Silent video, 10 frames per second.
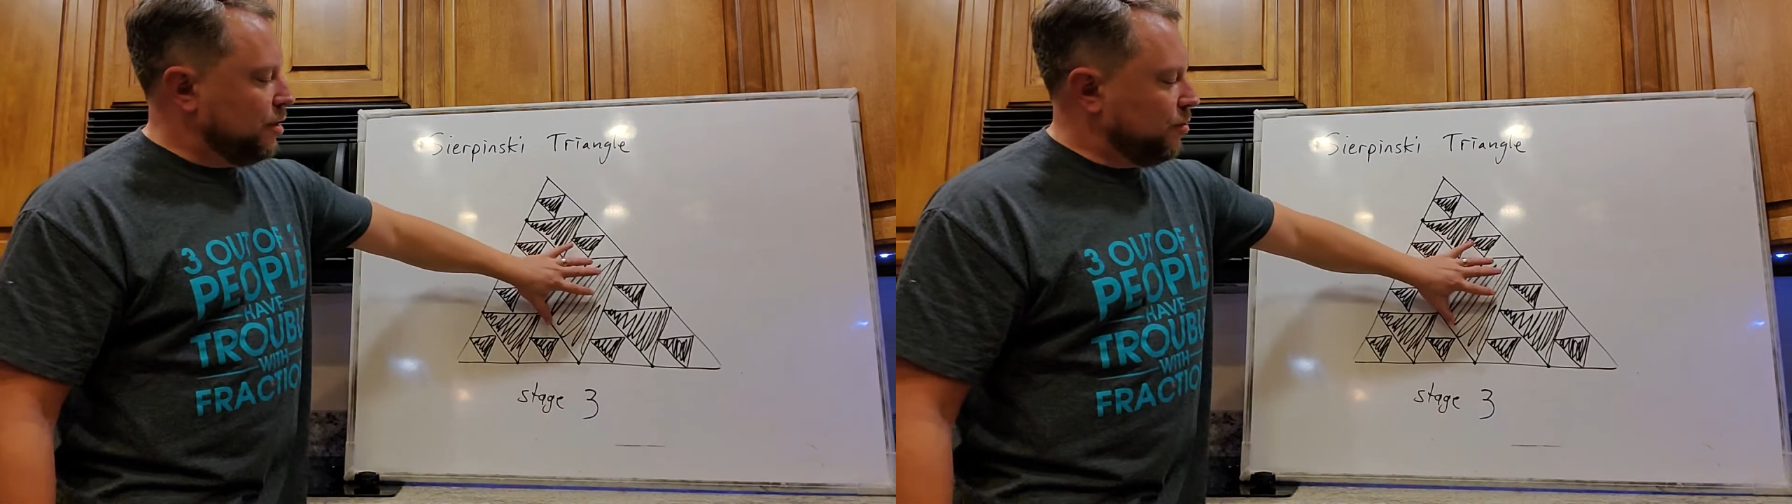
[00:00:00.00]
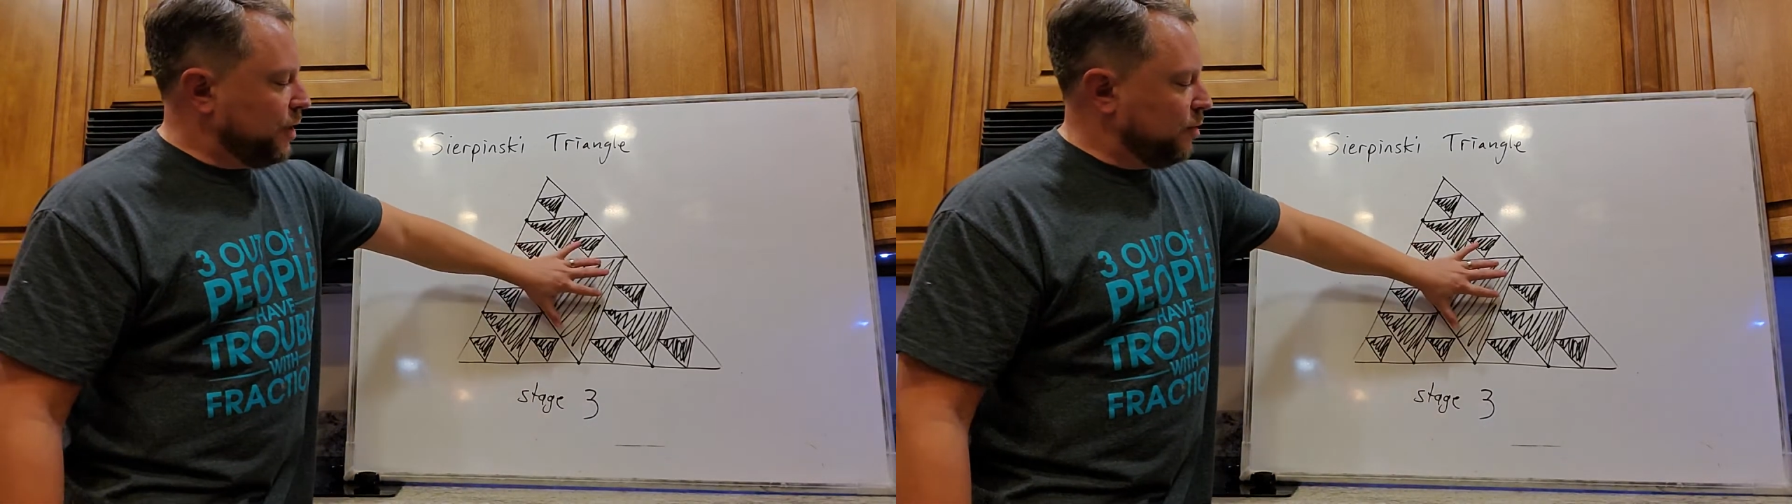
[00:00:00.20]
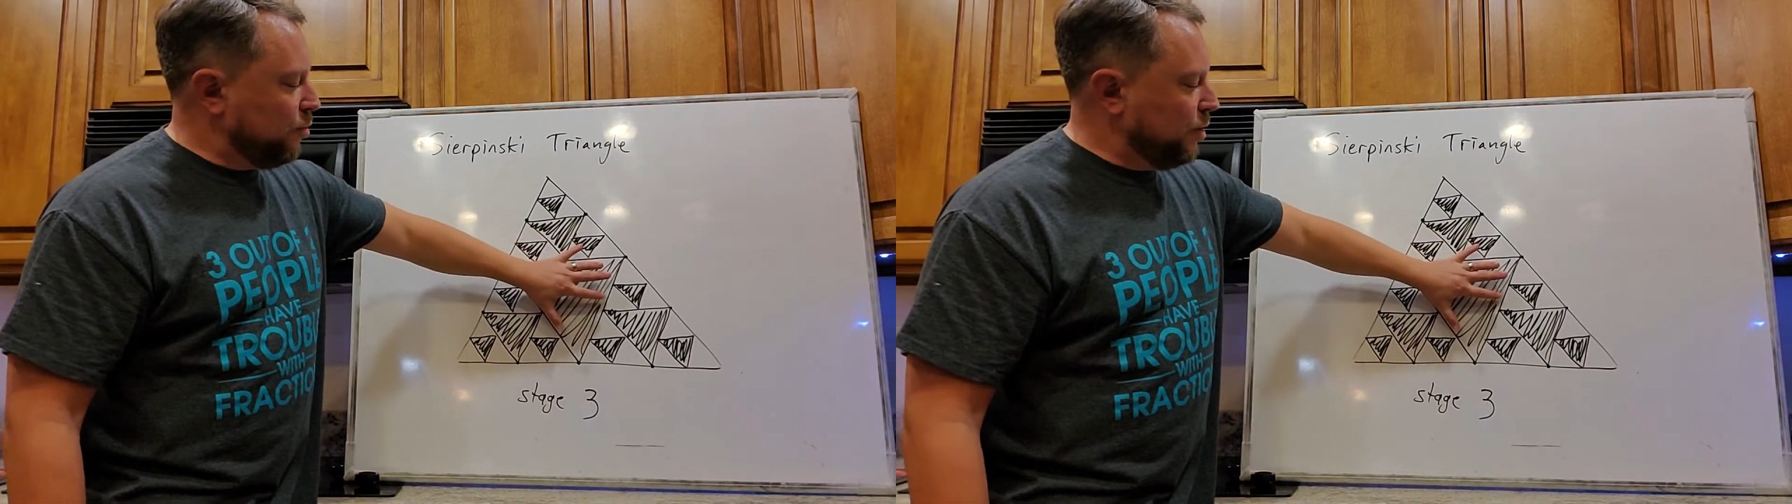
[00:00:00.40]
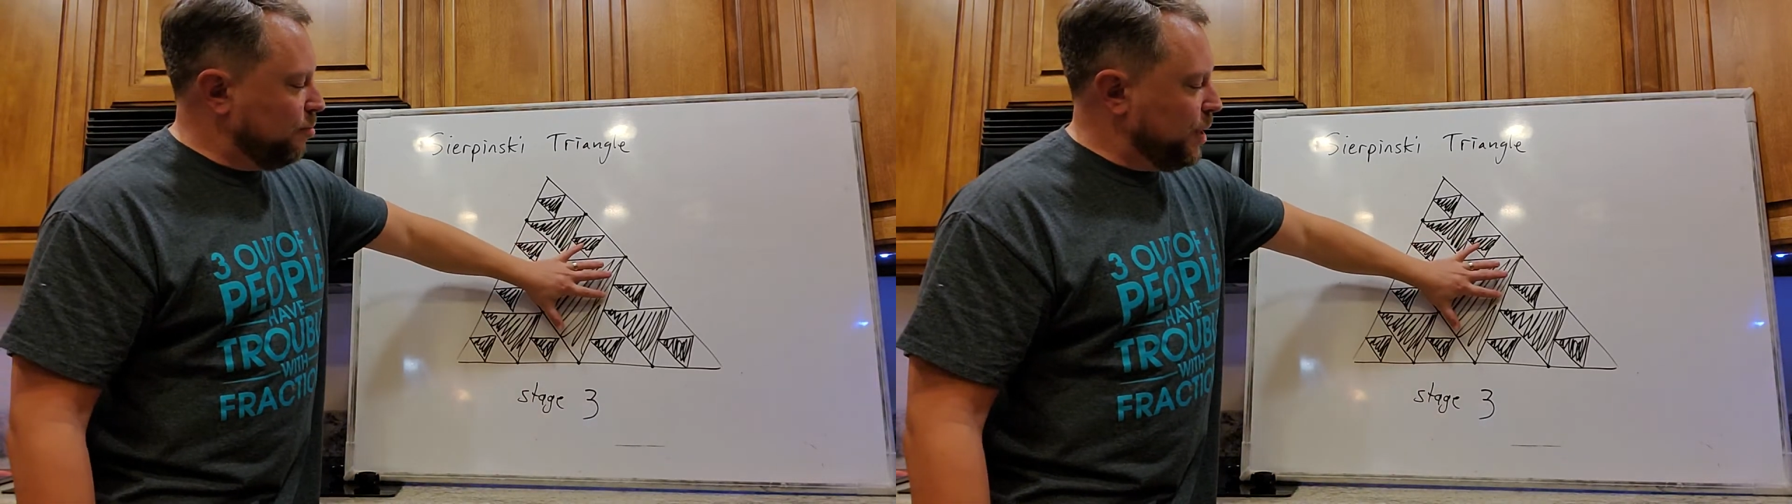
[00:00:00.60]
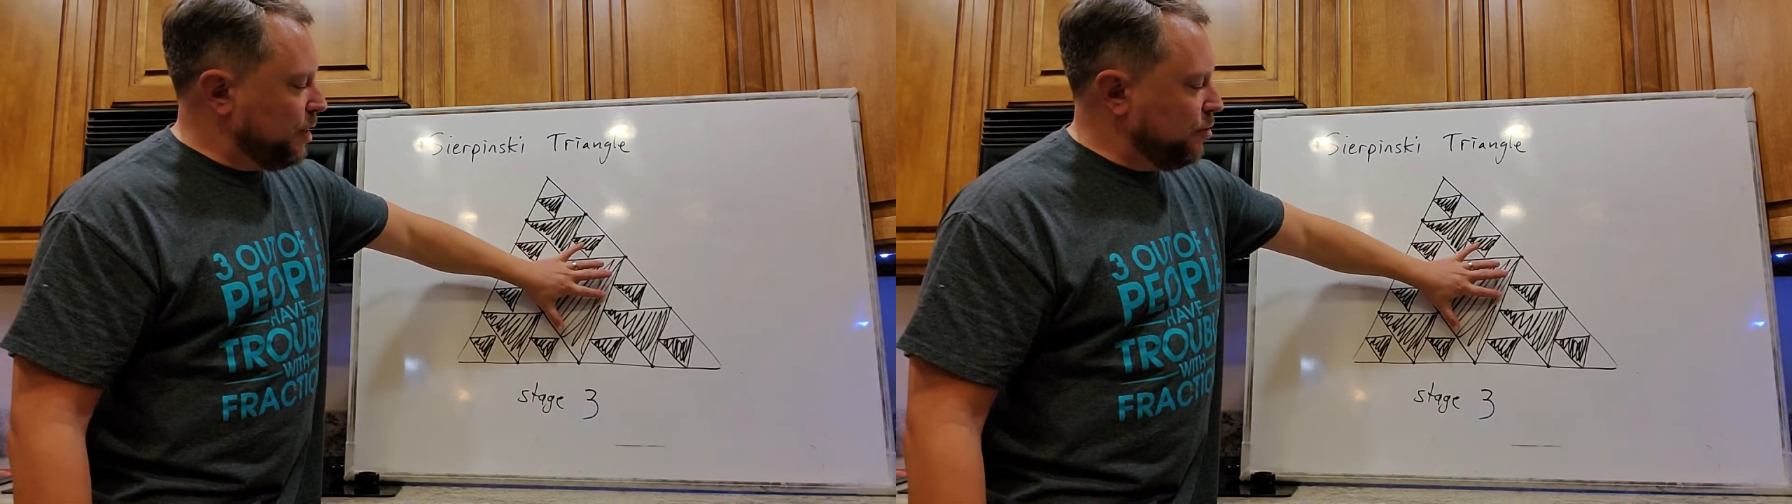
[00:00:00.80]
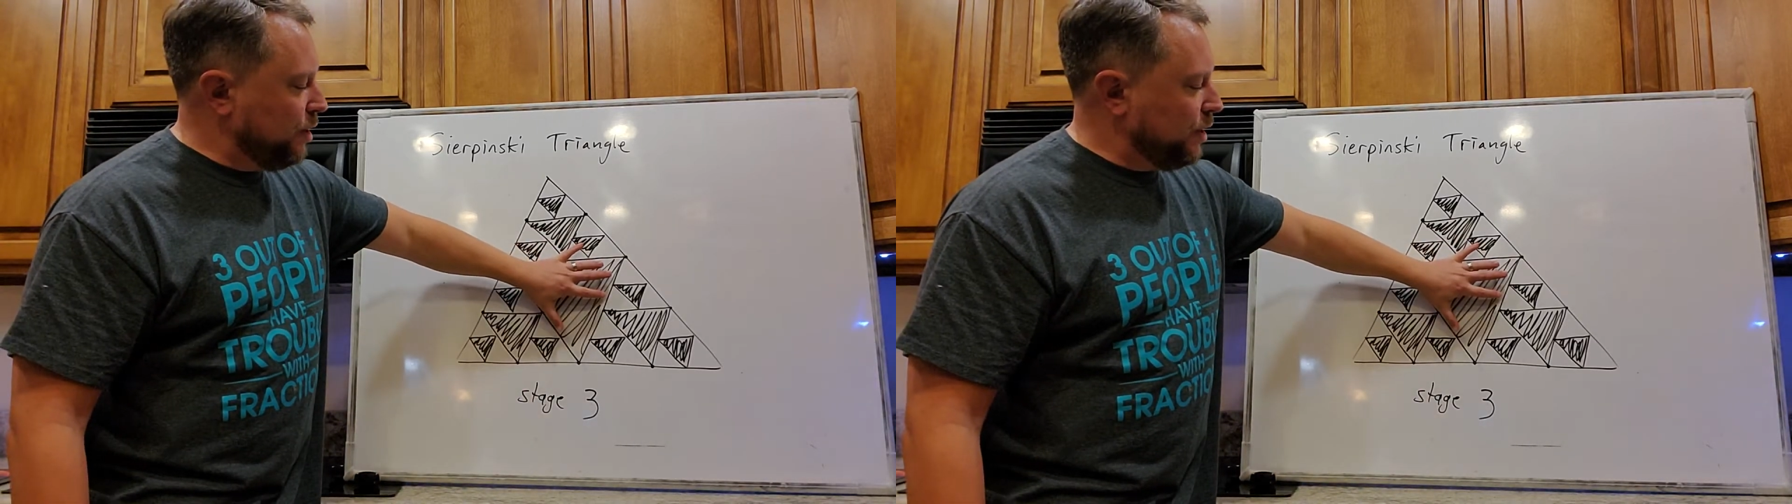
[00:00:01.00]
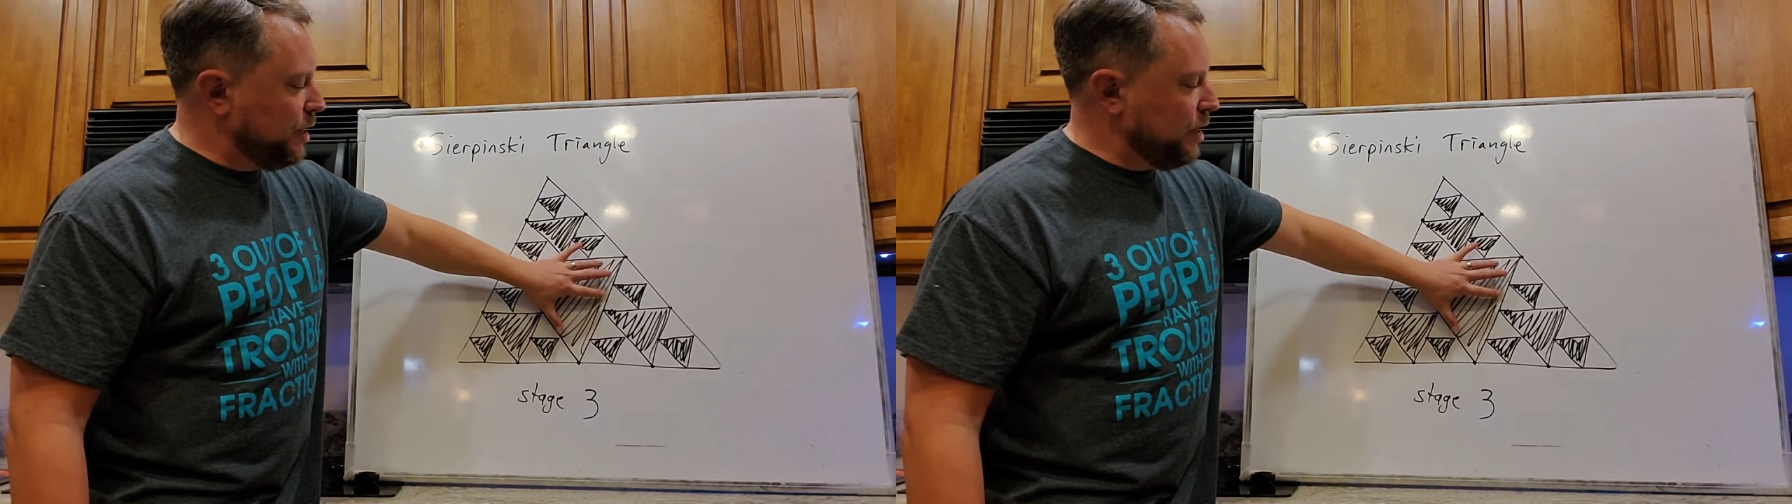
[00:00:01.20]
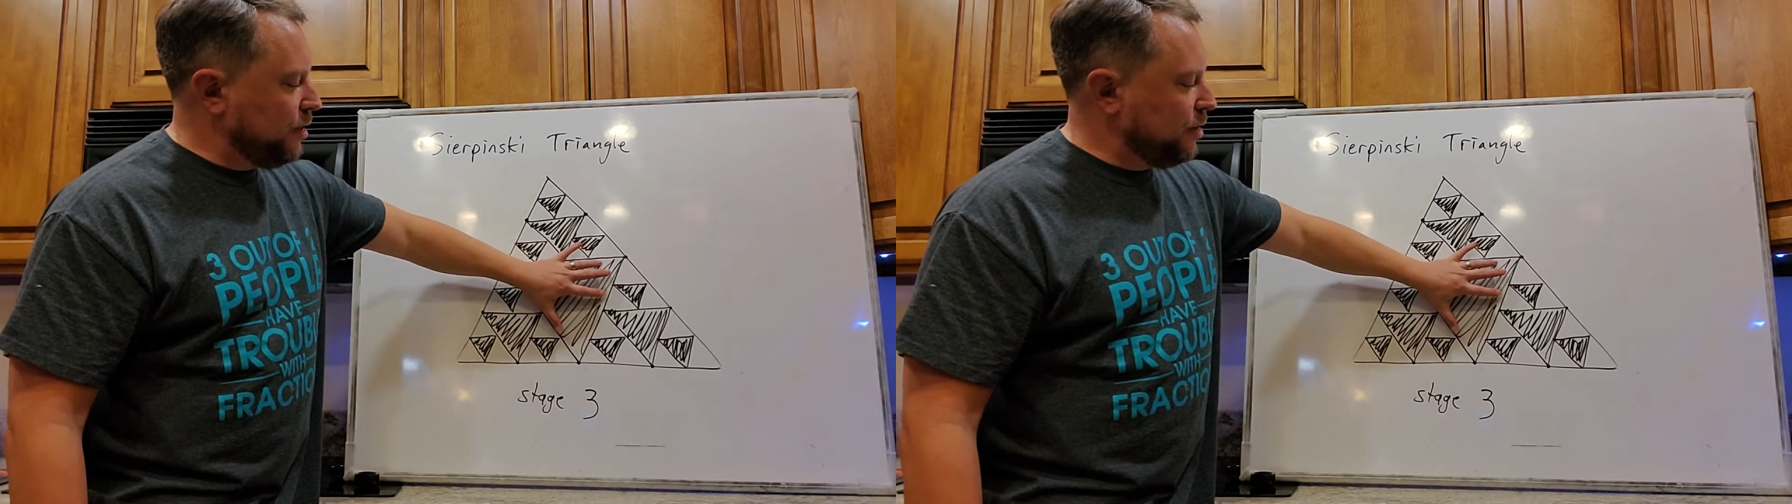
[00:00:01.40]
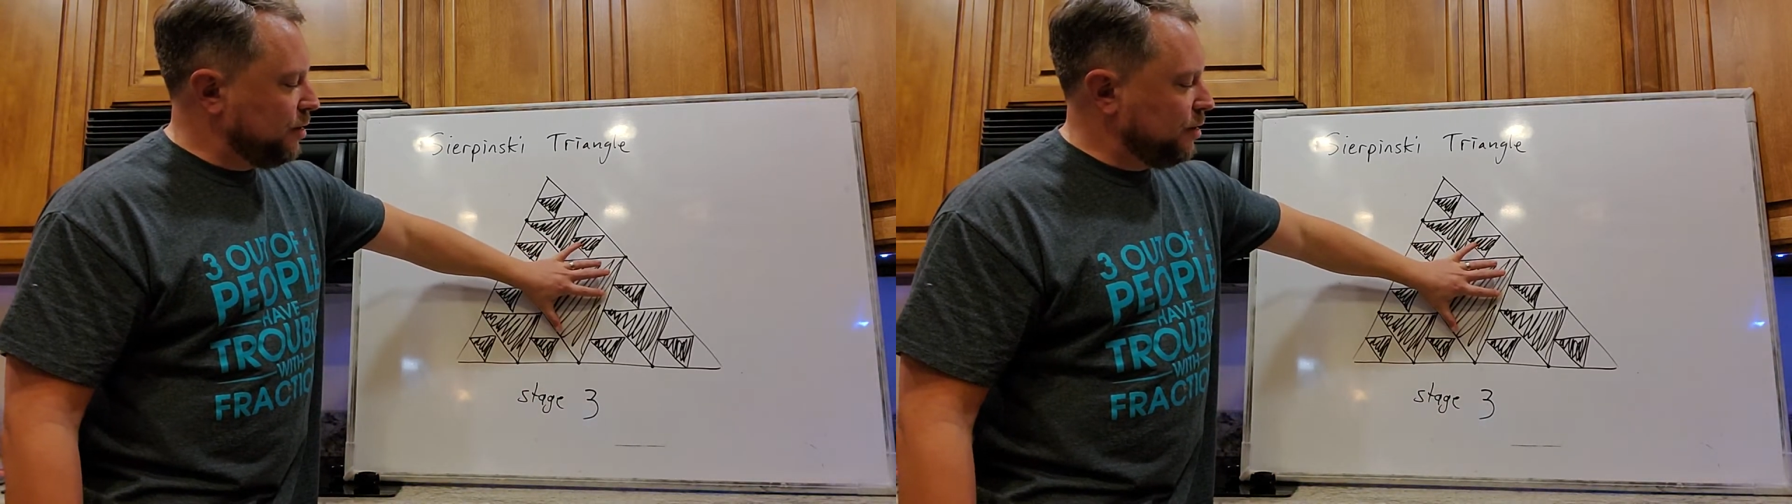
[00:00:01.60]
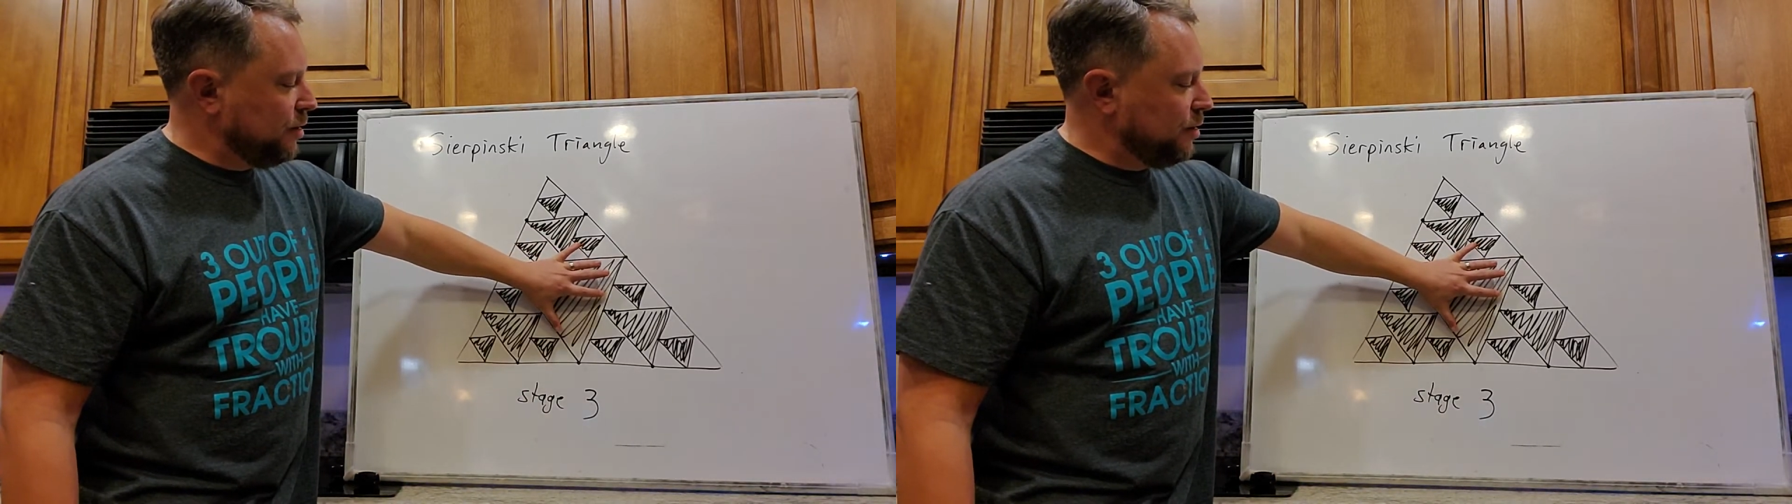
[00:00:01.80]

We had one big one here.